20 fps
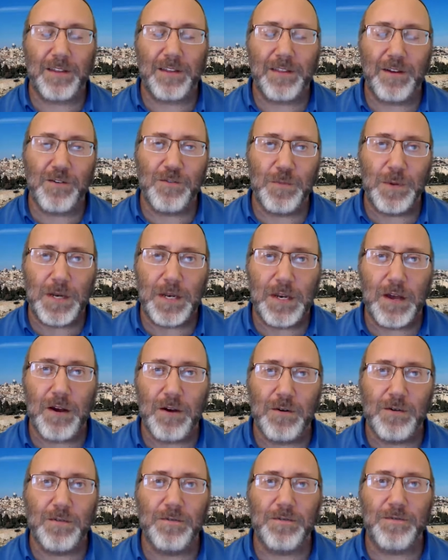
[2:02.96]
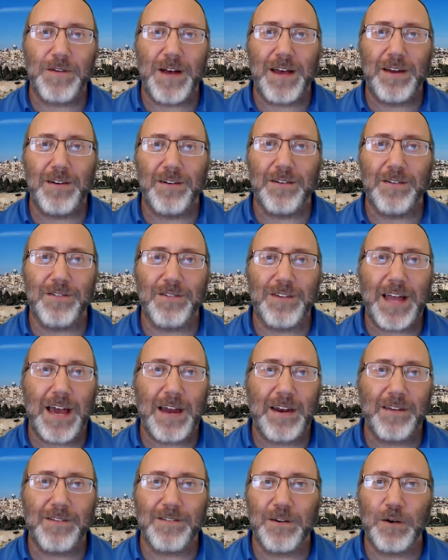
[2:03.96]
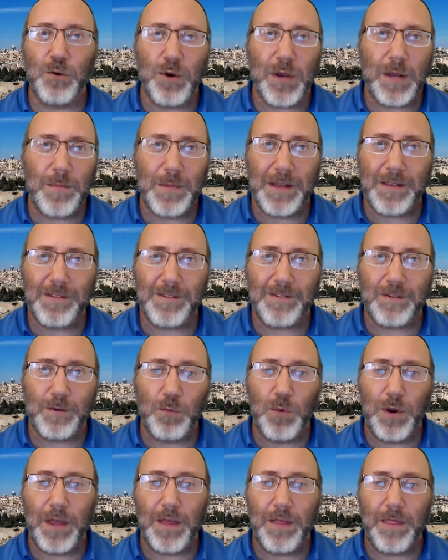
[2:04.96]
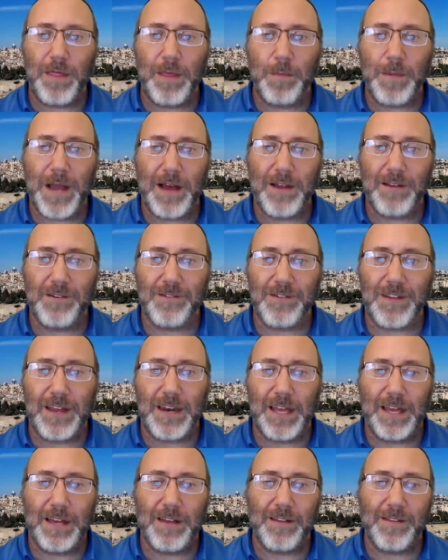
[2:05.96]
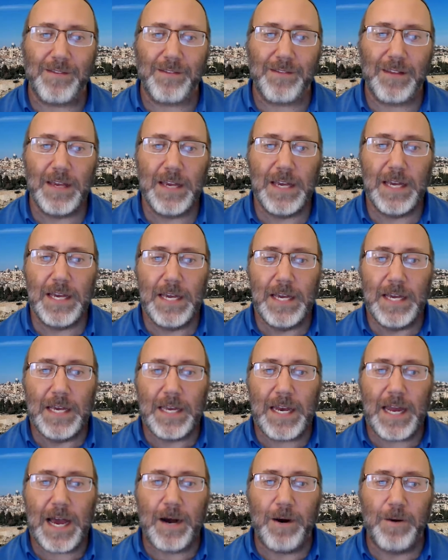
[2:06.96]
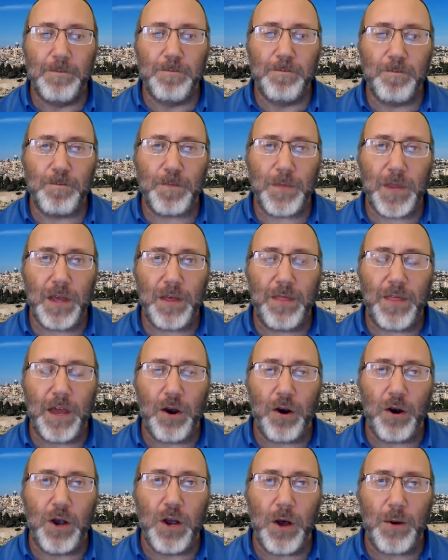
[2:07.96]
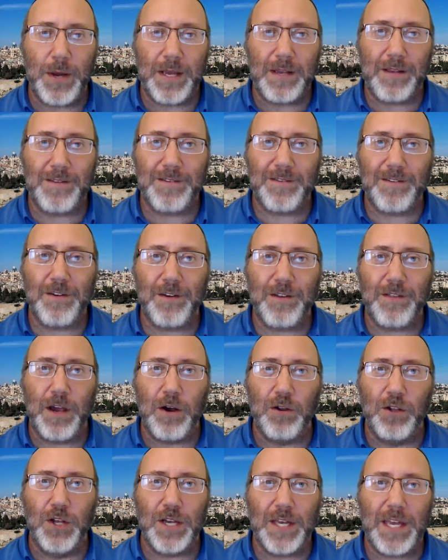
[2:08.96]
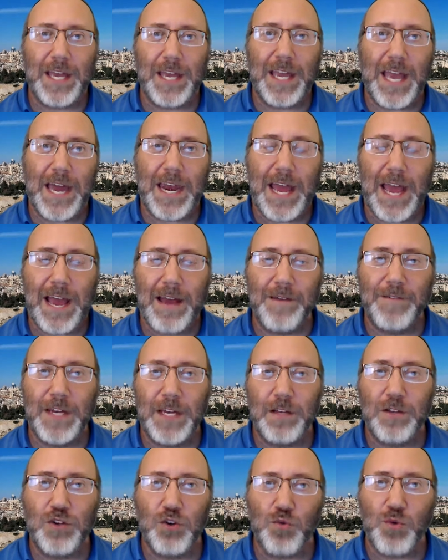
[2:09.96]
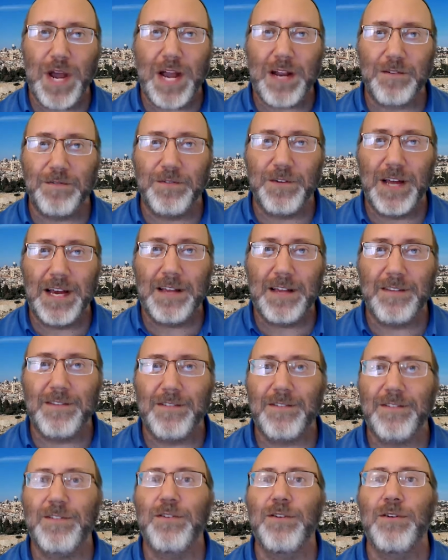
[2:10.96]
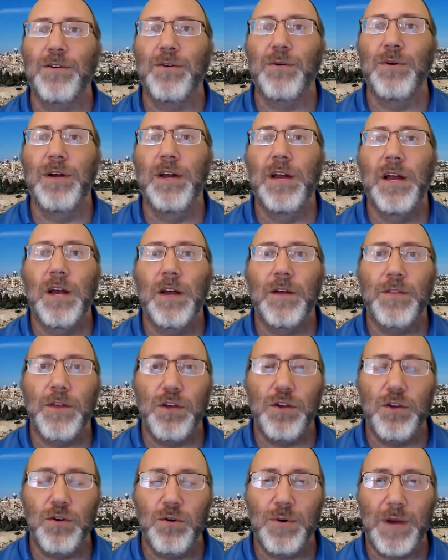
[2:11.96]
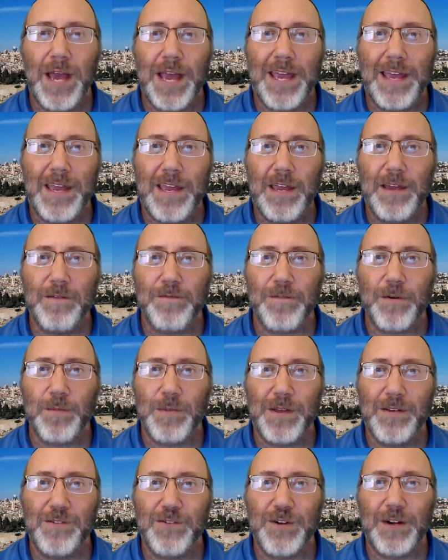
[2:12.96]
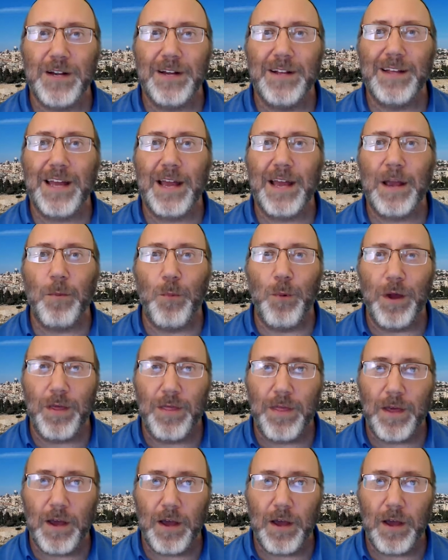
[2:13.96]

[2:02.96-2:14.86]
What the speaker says: there's been no final status agreements with the Palestinians. Now, they're looking at having direct flights to the UAE from Israel with,